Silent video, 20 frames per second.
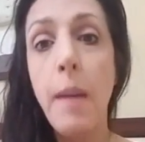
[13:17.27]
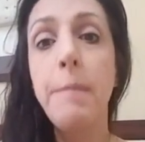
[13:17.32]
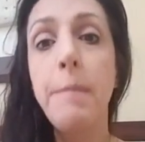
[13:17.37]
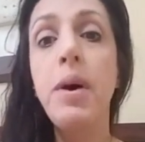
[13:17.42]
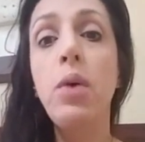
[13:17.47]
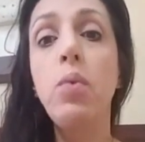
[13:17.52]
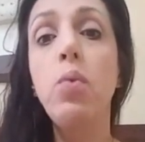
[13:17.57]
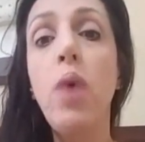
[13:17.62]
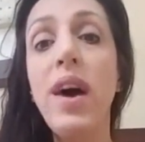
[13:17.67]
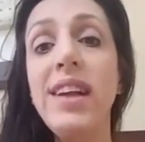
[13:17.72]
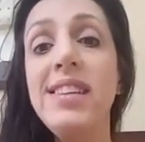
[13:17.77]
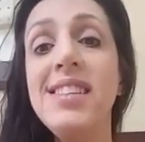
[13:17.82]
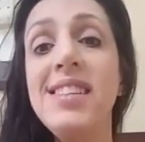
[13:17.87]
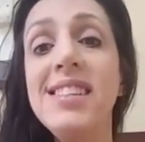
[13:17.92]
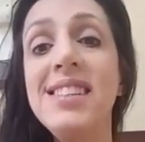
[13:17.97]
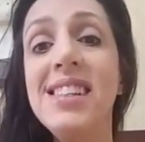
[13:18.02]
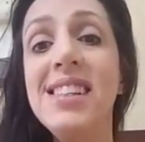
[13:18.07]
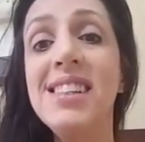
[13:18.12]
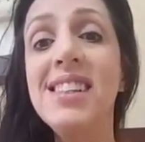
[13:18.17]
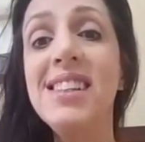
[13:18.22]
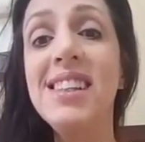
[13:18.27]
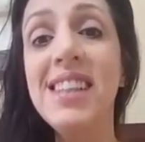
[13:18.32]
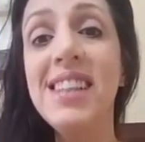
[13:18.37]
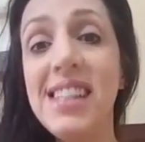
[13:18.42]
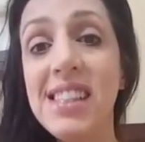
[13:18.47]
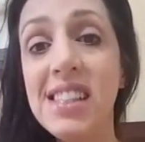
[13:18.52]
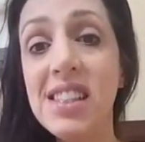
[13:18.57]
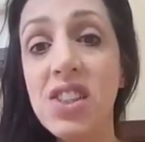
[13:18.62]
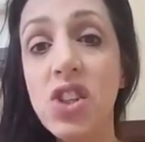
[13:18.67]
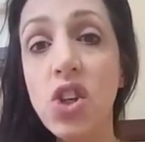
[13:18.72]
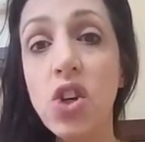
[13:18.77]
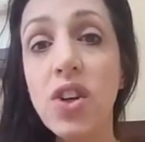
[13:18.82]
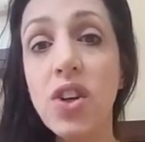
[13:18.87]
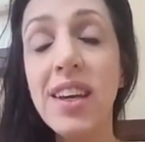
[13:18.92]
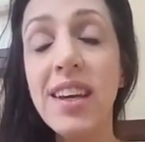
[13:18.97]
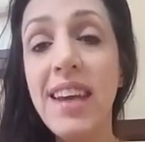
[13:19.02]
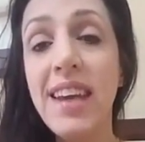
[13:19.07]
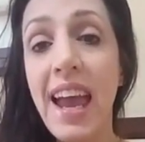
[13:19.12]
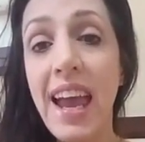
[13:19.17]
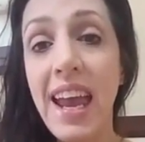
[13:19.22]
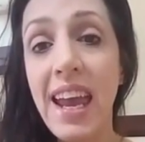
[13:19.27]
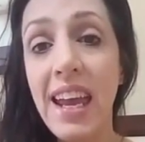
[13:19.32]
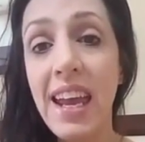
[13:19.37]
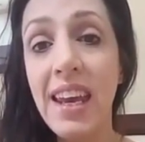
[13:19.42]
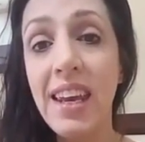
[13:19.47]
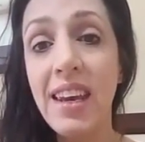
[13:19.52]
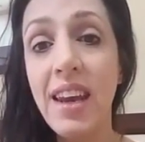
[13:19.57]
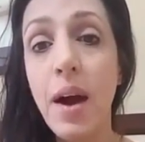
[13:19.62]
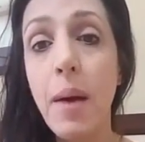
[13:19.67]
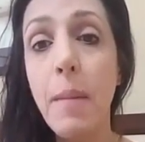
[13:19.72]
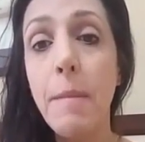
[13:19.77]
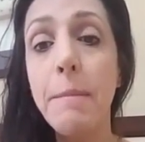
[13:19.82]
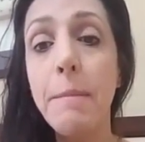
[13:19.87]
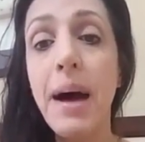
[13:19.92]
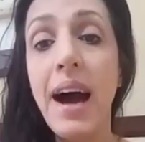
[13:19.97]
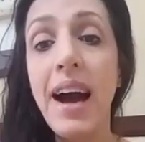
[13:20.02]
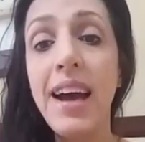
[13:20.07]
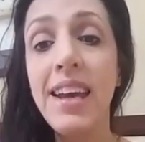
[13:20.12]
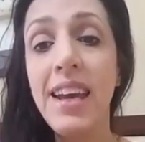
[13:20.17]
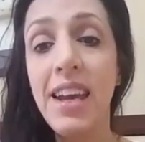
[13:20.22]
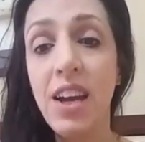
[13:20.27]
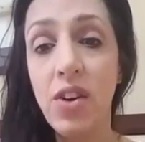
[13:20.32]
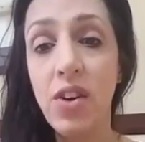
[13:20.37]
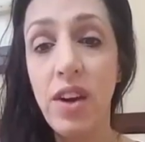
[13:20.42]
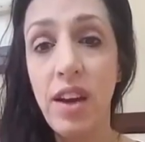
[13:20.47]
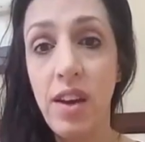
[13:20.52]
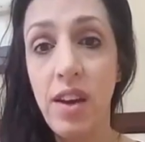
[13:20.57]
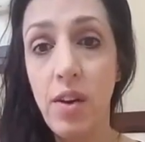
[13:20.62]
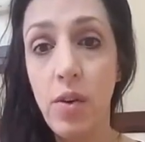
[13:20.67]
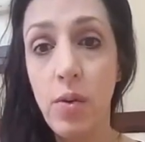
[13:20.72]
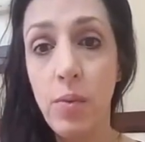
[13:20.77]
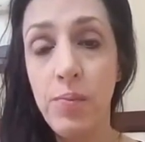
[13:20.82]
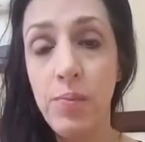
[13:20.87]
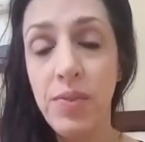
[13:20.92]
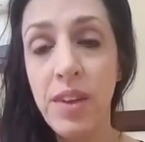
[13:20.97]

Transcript: But what does the listener gain by hearing you?